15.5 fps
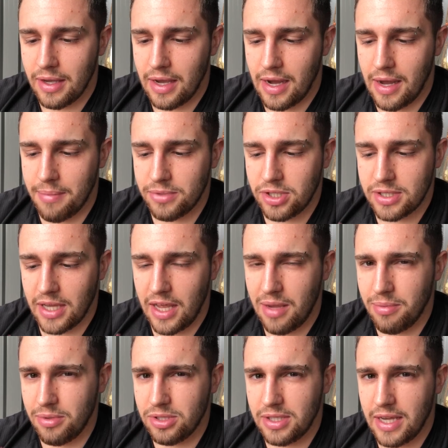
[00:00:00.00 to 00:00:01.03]
I'm just
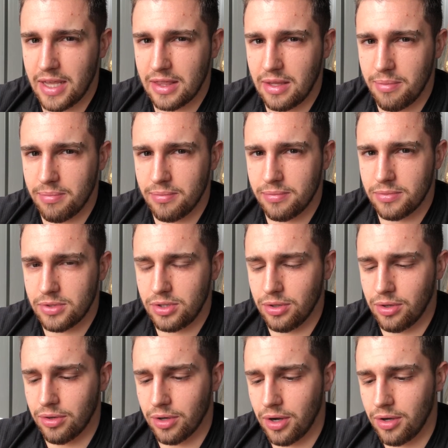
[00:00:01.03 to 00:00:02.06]
able to get them to
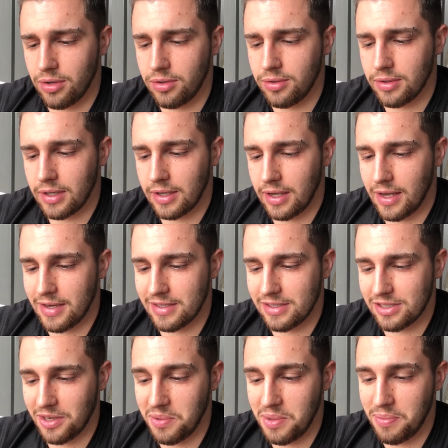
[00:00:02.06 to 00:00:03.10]
grow, and
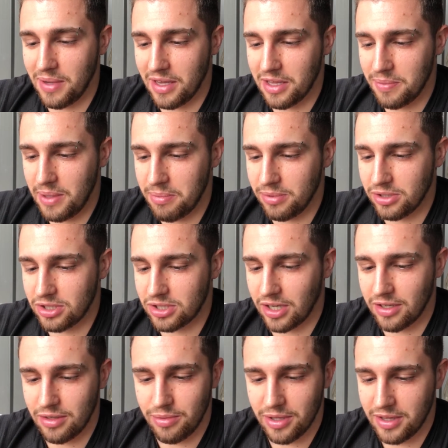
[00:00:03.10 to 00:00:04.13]
so many other people
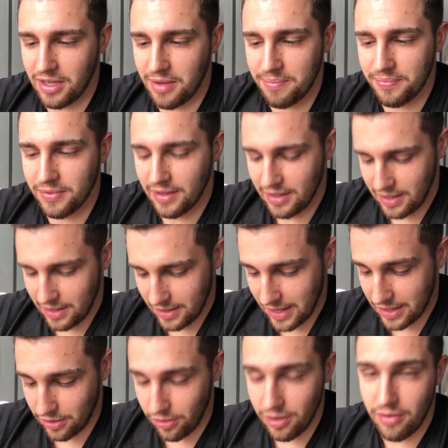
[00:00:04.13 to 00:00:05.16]
struggle with them.
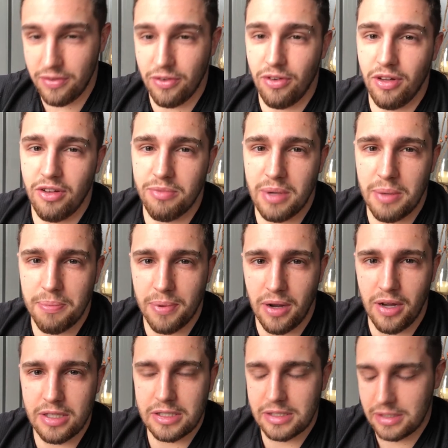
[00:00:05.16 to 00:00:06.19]
Like all of my
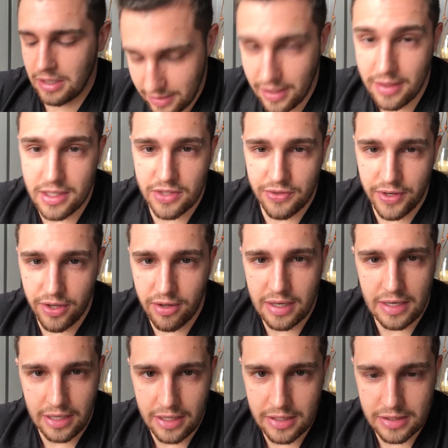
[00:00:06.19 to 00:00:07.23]
plants in this video,
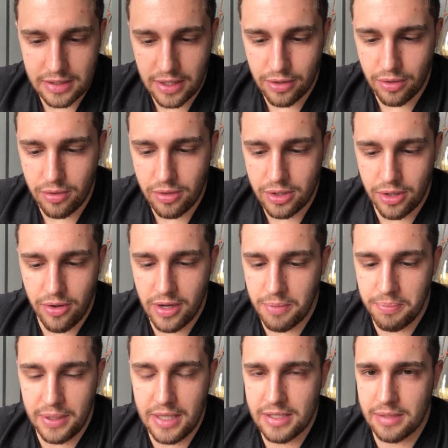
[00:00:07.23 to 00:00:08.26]
at least, they're all growing in
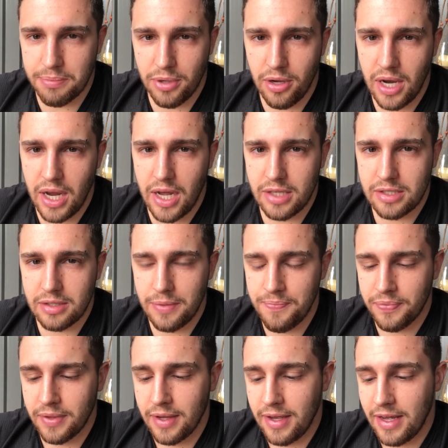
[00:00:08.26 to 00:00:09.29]
peat and perlite.
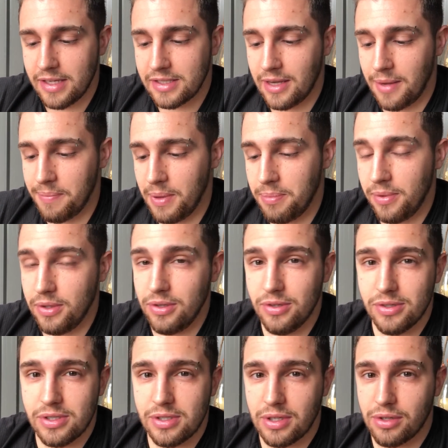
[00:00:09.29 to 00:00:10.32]
And some people
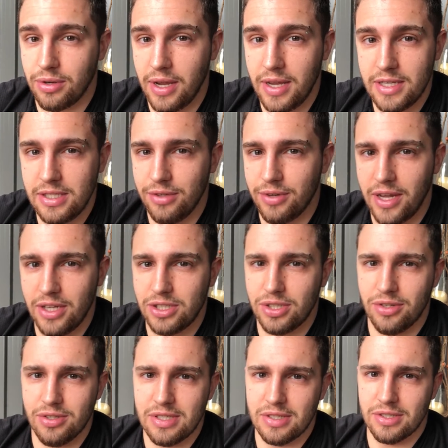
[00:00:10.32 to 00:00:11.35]
use crazy
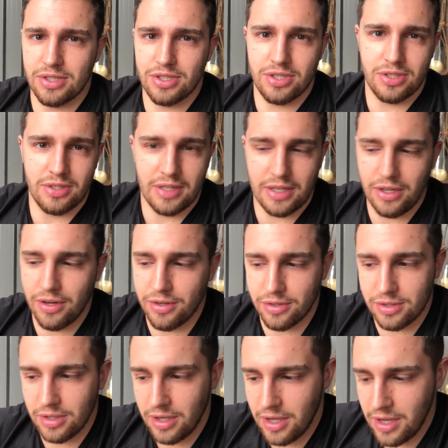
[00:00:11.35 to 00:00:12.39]
ratios and, you know,
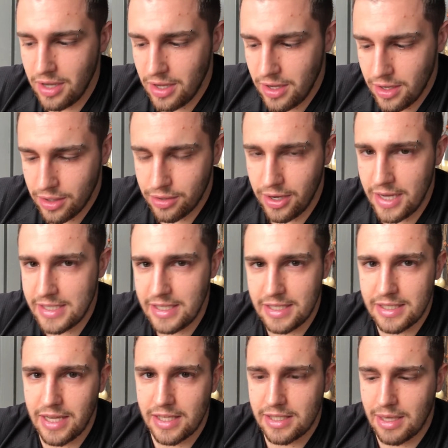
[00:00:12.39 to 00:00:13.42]
crazy
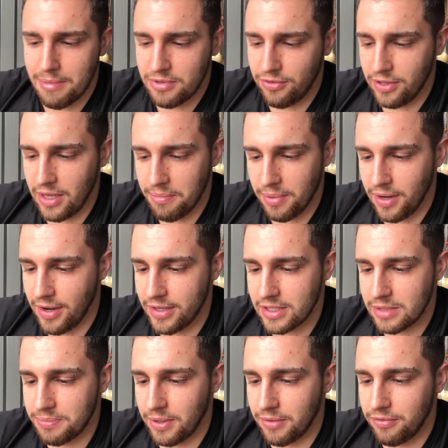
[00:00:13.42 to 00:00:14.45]
setups for their
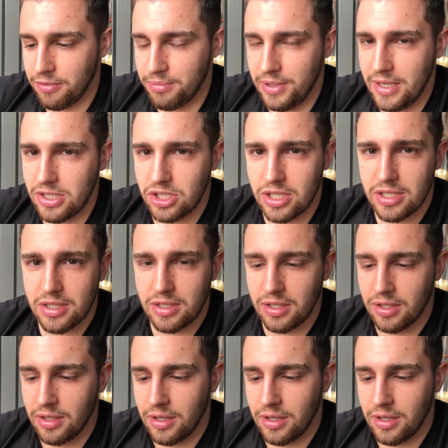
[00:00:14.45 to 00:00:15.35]
plants, but for me it's just